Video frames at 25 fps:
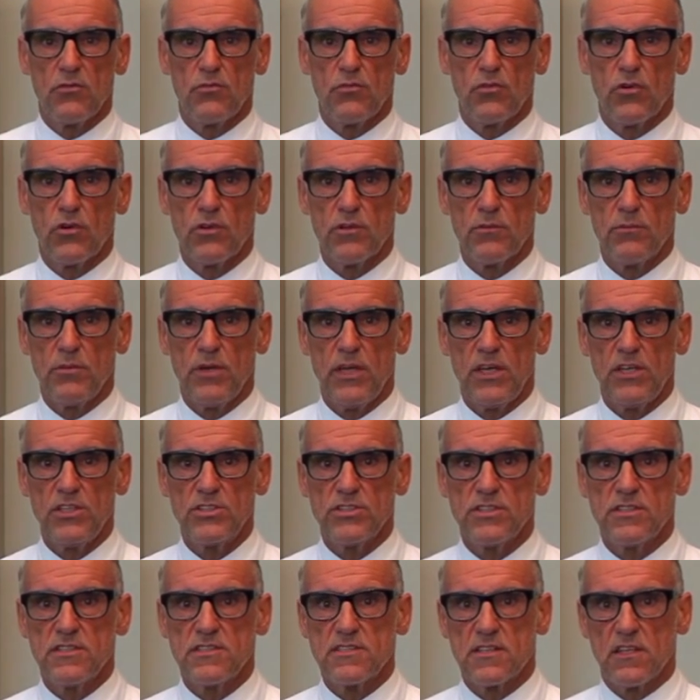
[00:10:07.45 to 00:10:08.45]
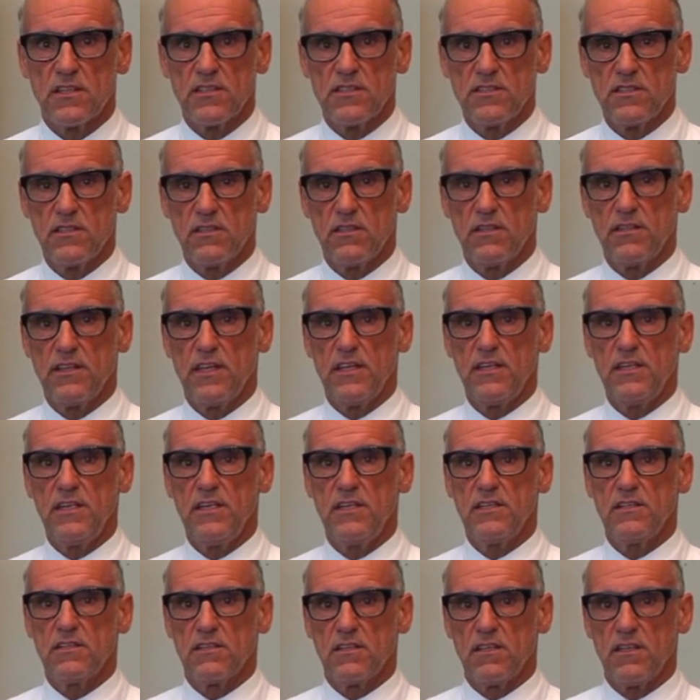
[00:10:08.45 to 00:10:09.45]
for the patients until they
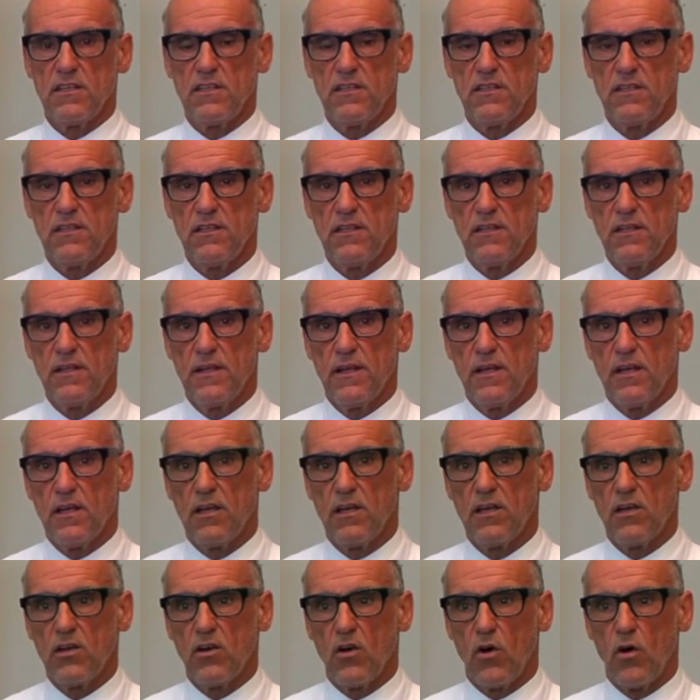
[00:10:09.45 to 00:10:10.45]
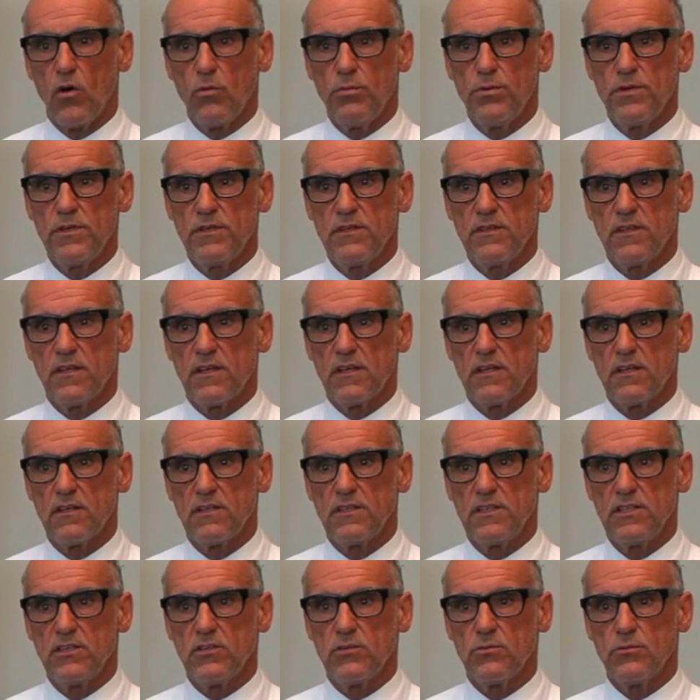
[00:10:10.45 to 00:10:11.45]
need a
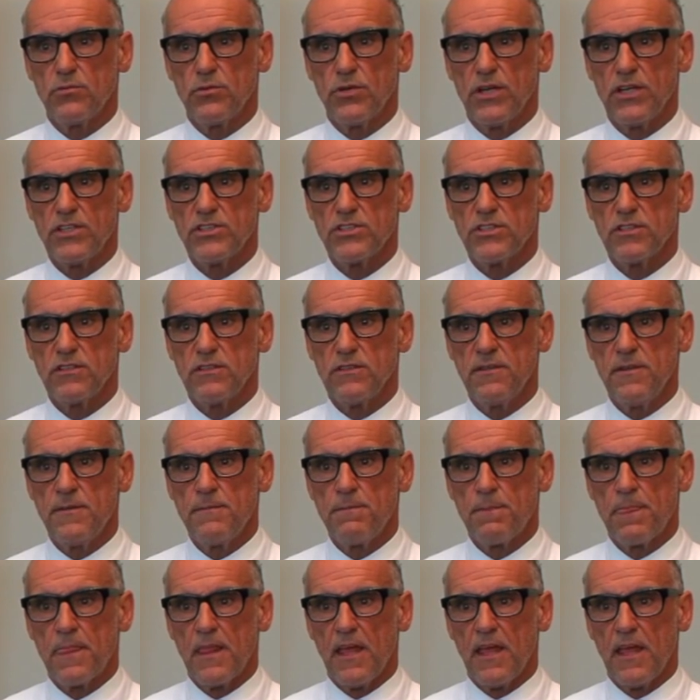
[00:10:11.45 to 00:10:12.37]
open decompression.